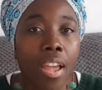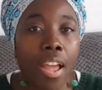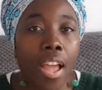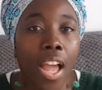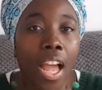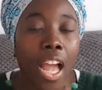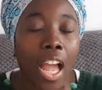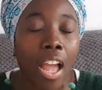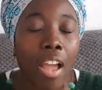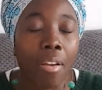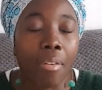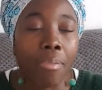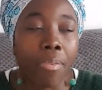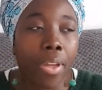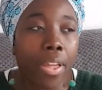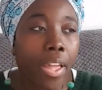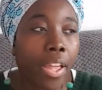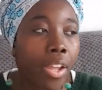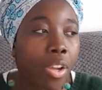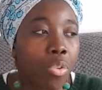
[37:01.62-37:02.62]
have
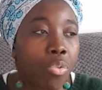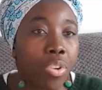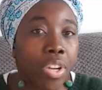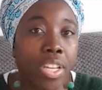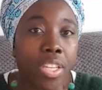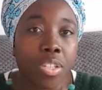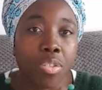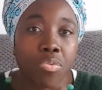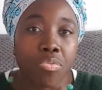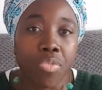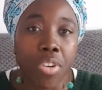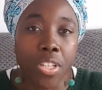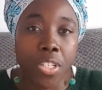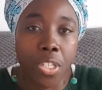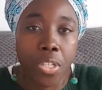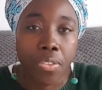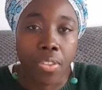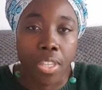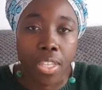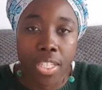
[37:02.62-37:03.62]
a great rest
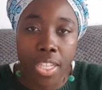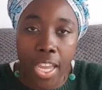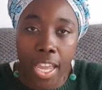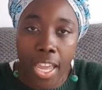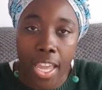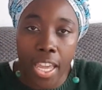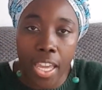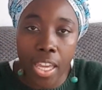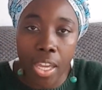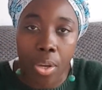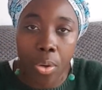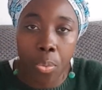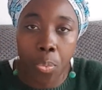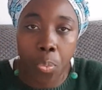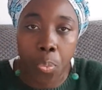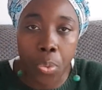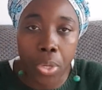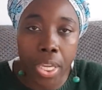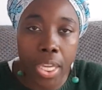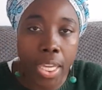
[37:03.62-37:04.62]
of the day,
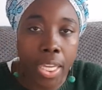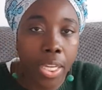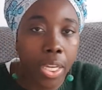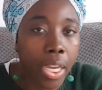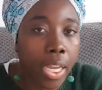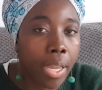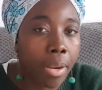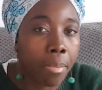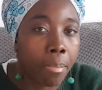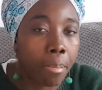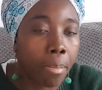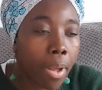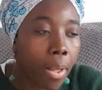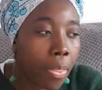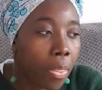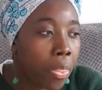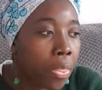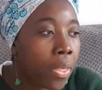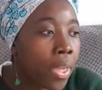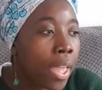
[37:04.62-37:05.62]
week,
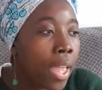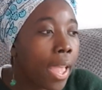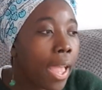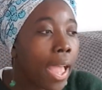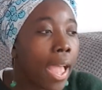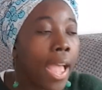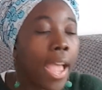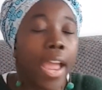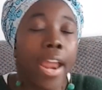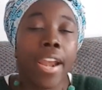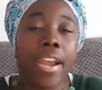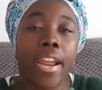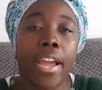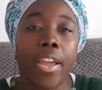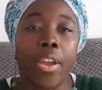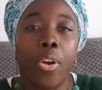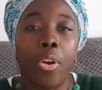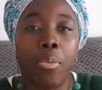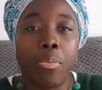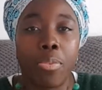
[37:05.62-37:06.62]
month, and I
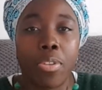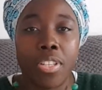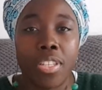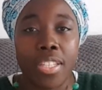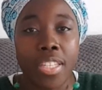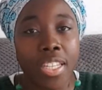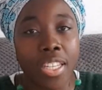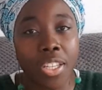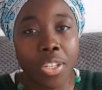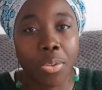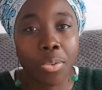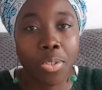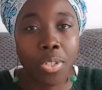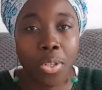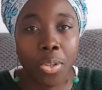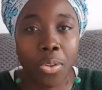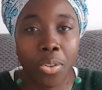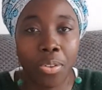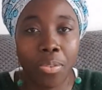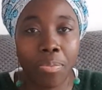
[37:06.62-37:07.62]
hope to see you
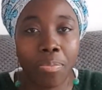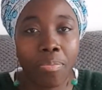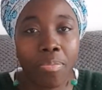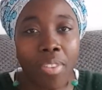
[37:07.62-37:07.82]
soon.